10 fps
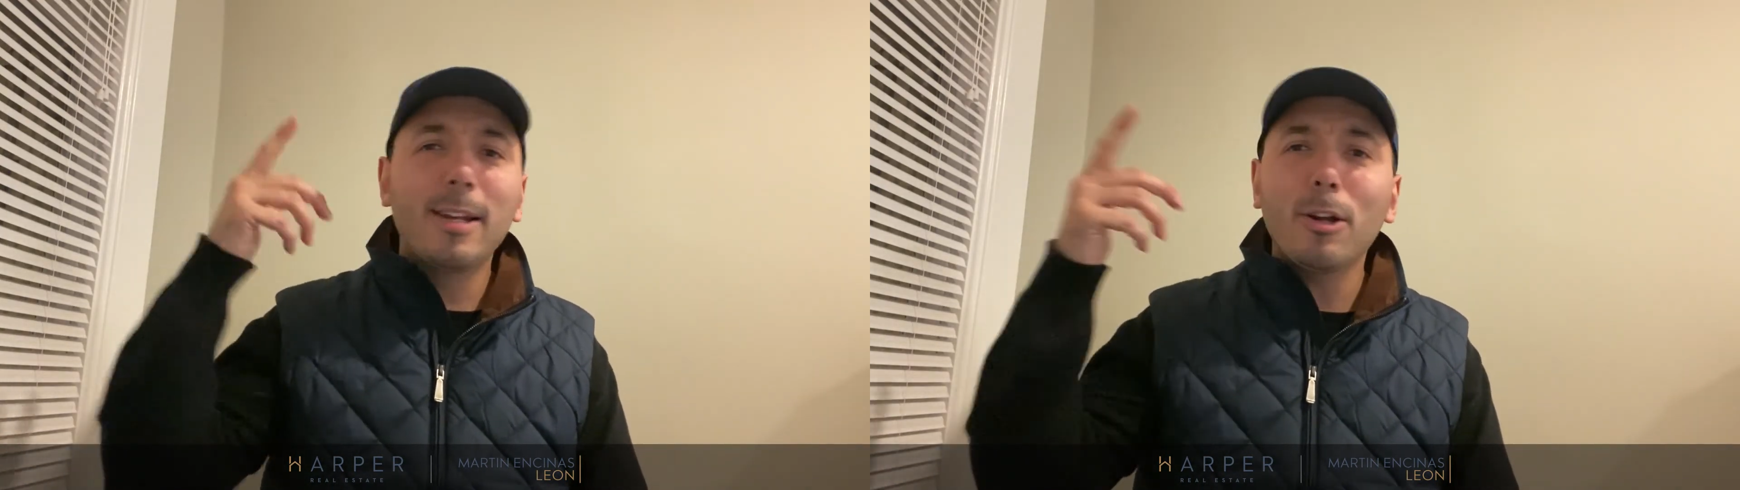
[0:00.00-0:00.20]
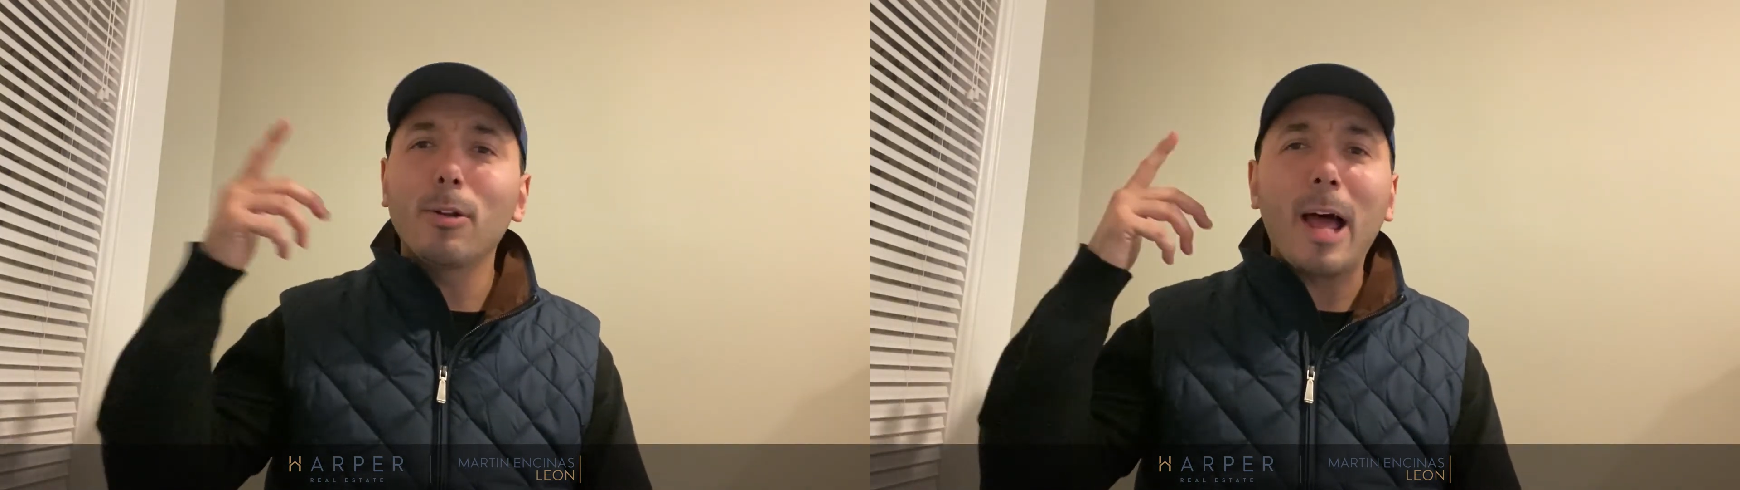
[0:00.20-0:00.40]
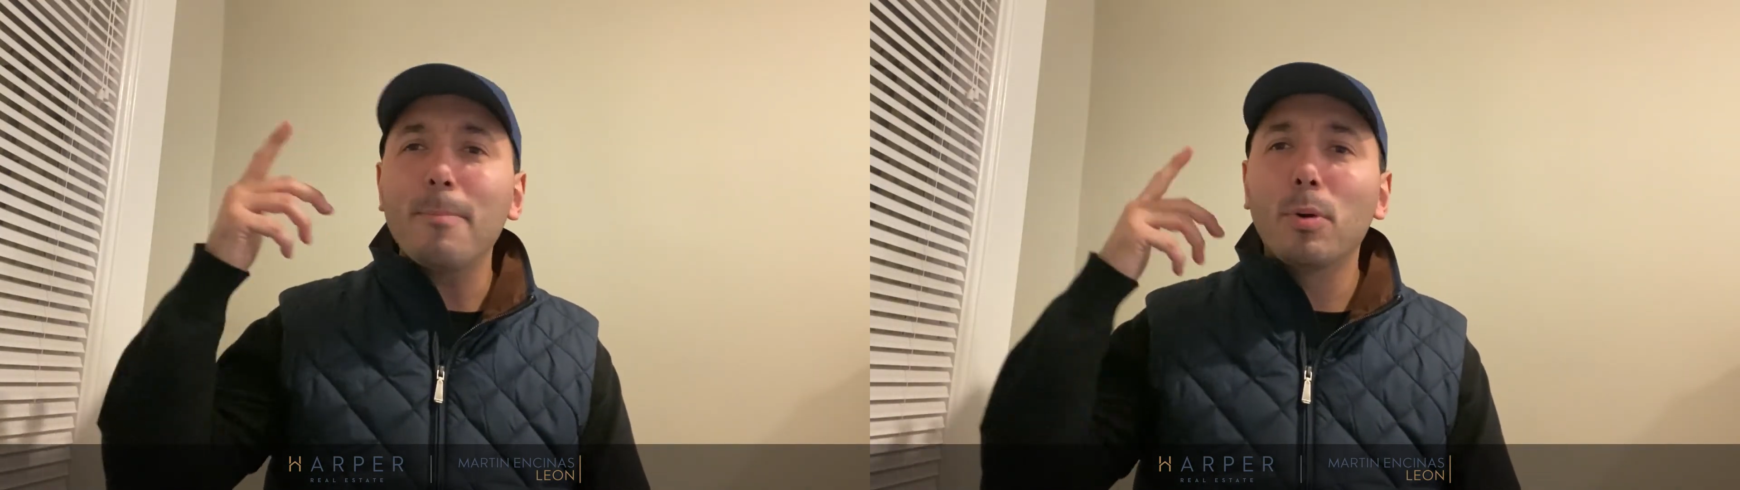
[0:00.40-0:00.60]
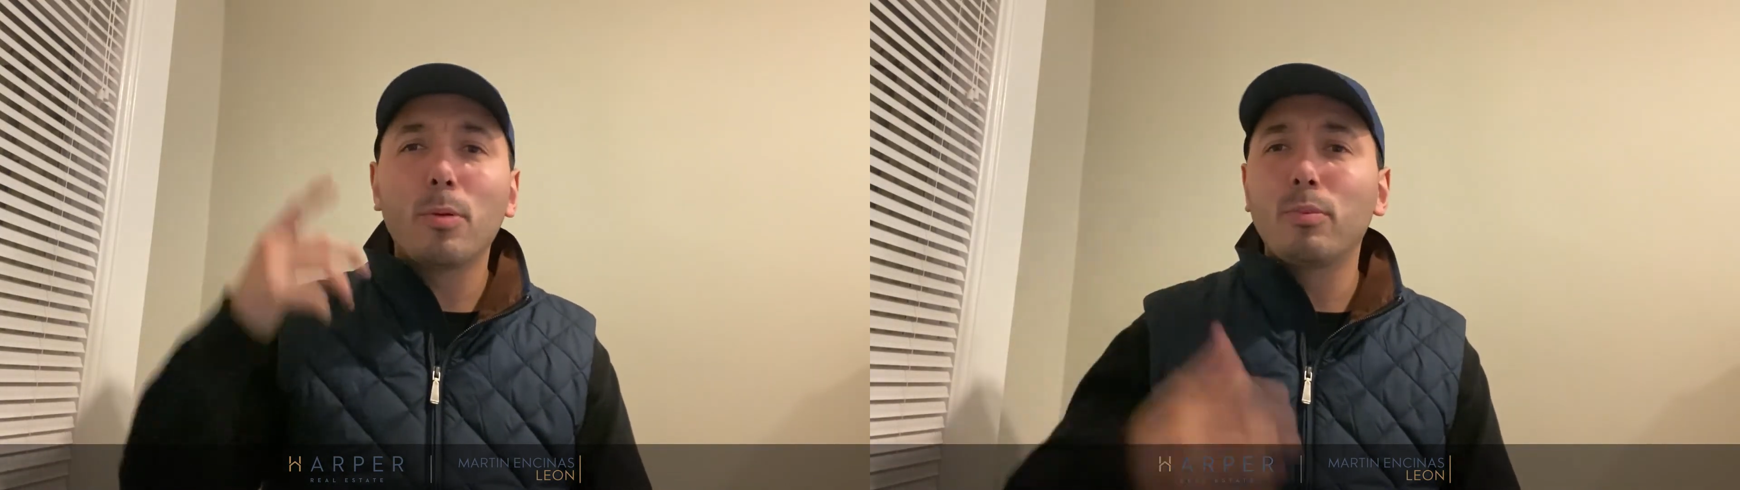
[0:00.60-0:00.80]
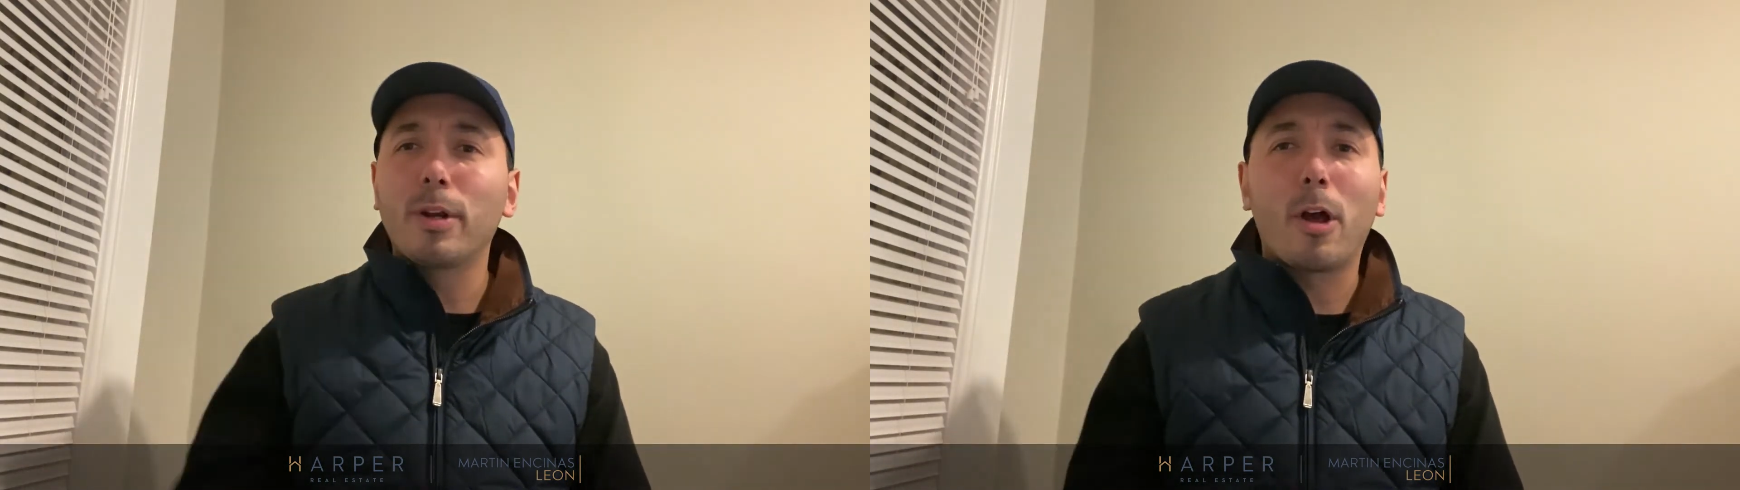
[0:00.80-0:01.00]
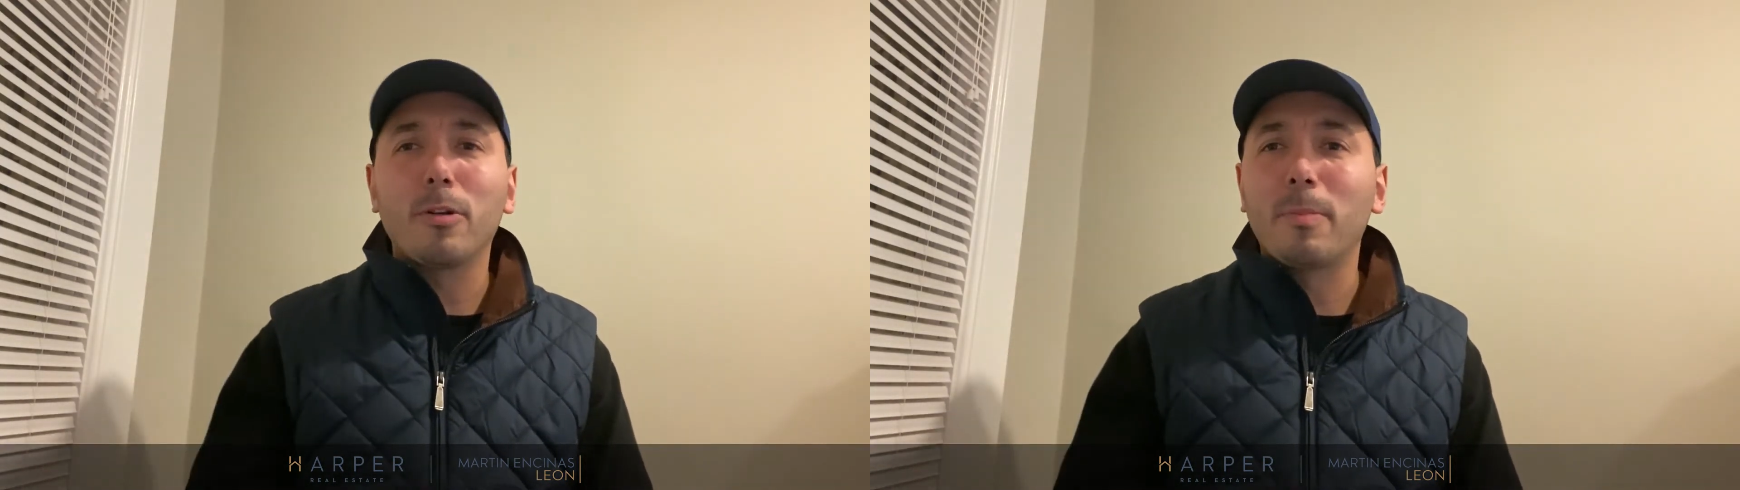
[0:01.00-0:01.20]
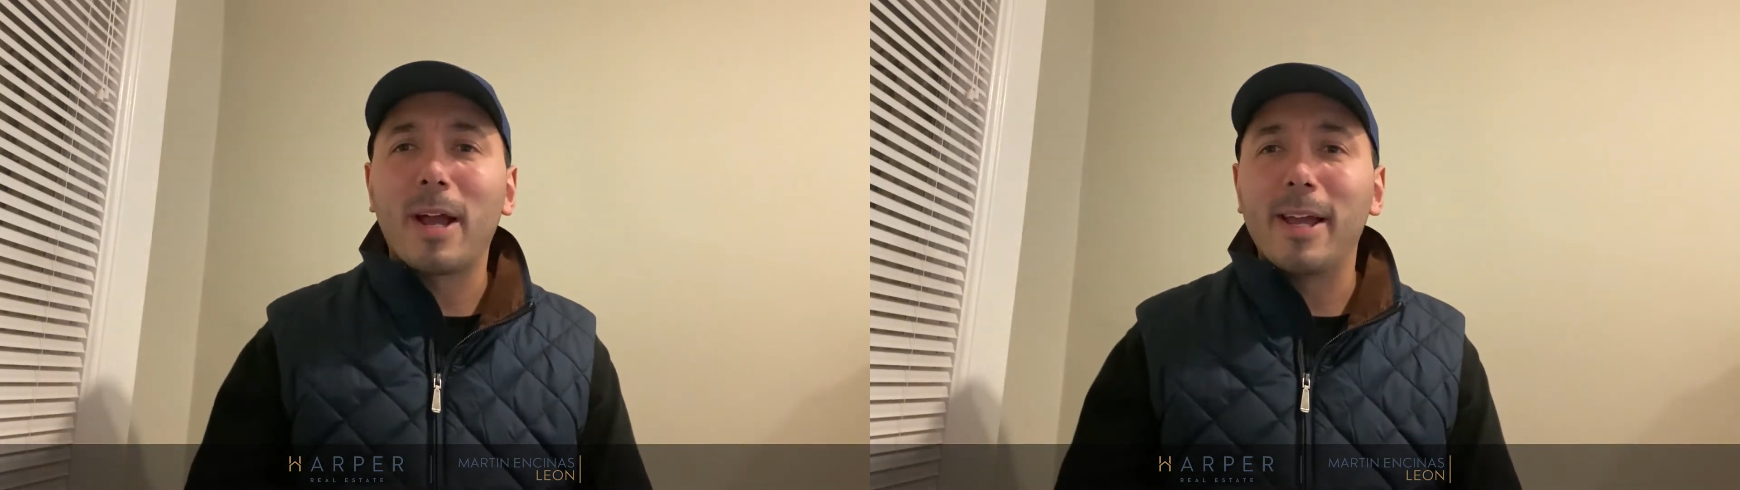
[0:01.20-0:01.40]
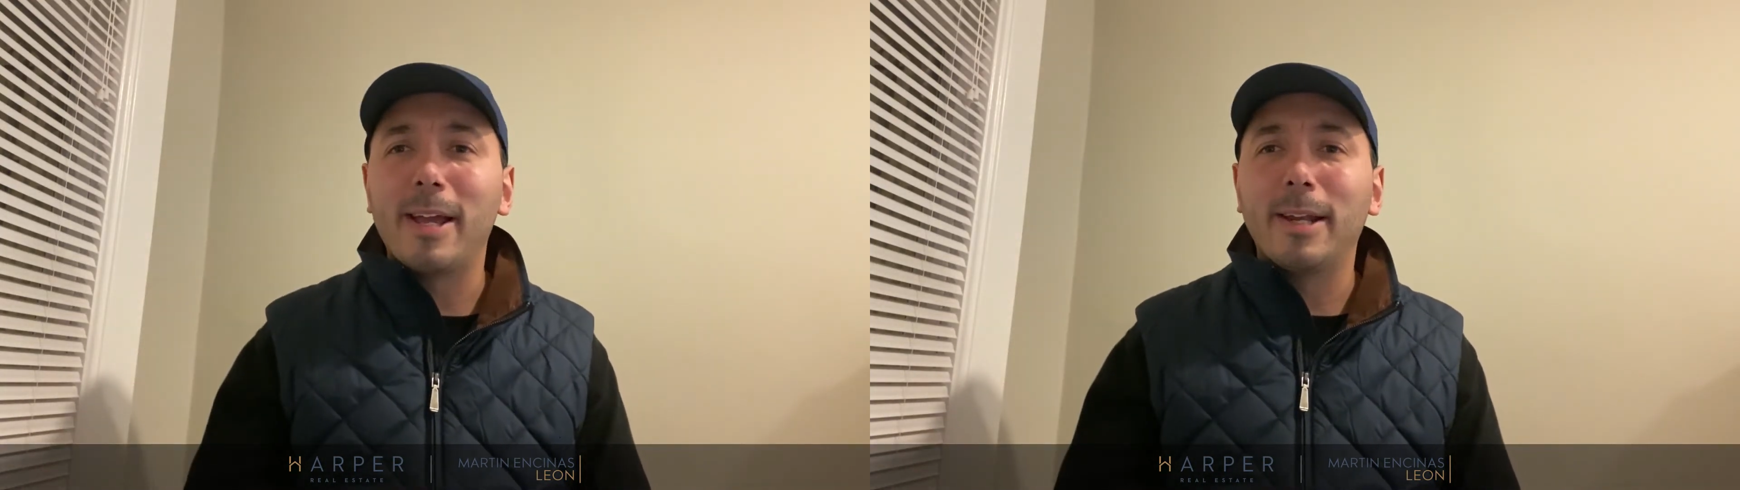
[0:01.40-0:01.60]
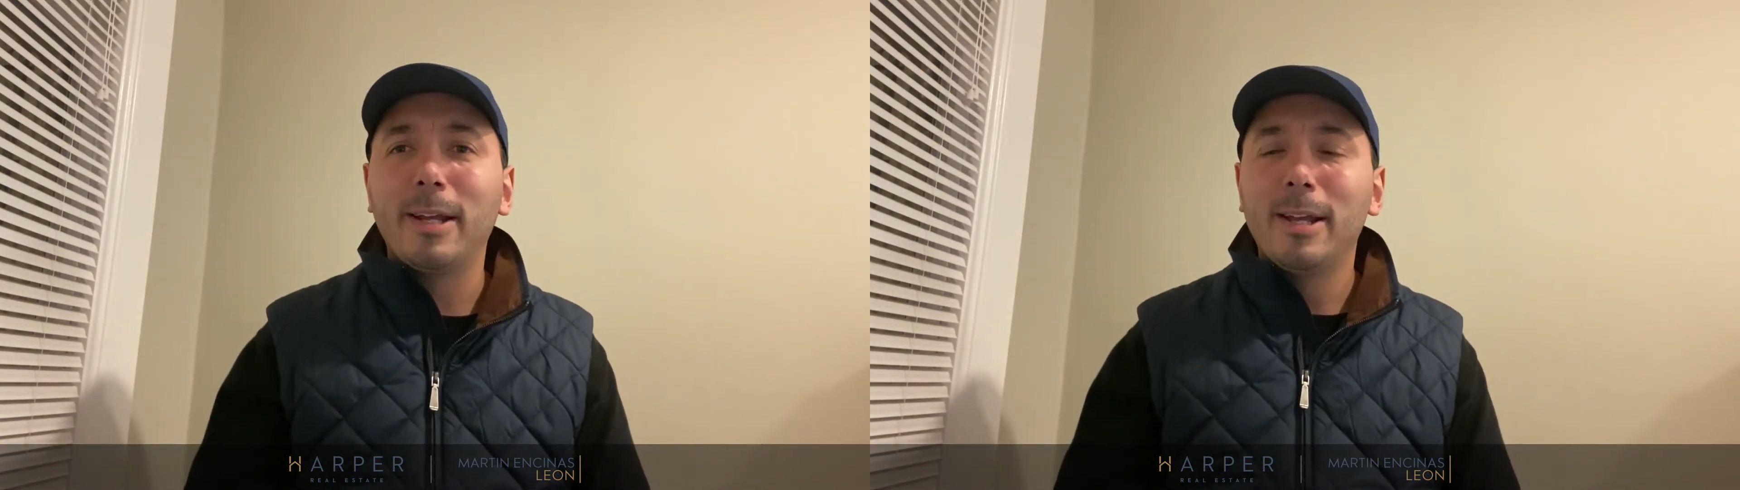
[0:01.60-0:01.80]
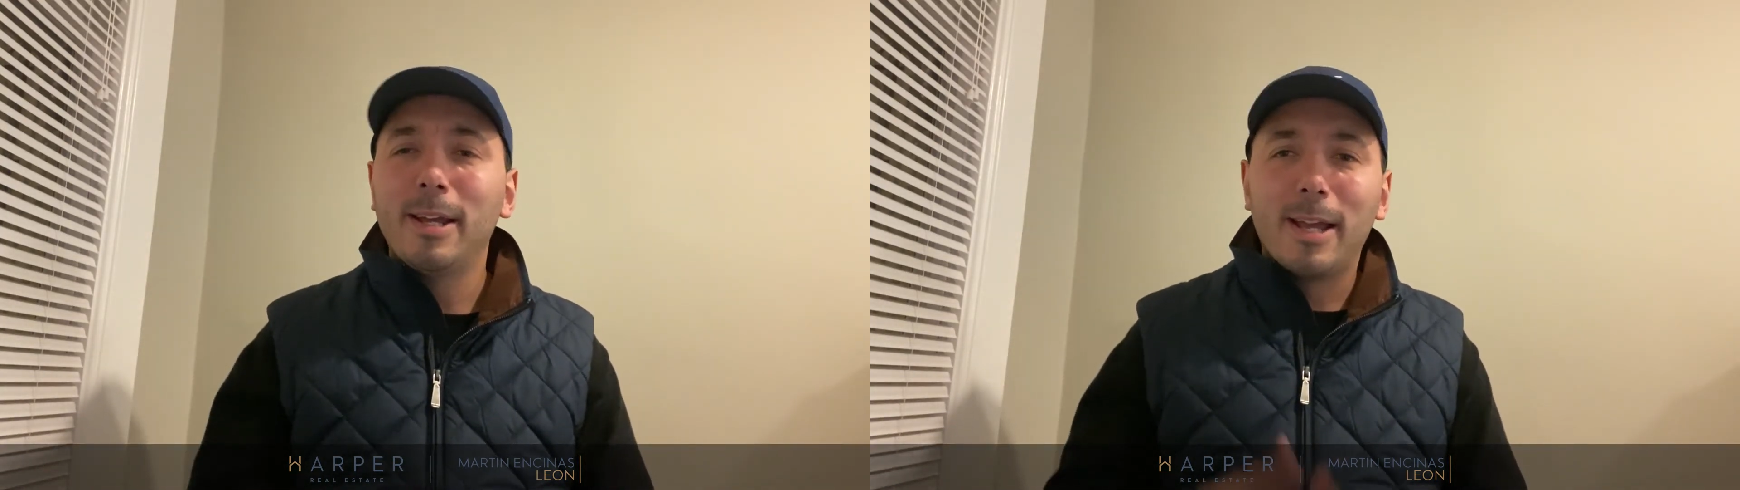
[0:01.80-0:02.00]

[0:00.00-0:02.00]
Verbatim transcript: little light bulb went on in my head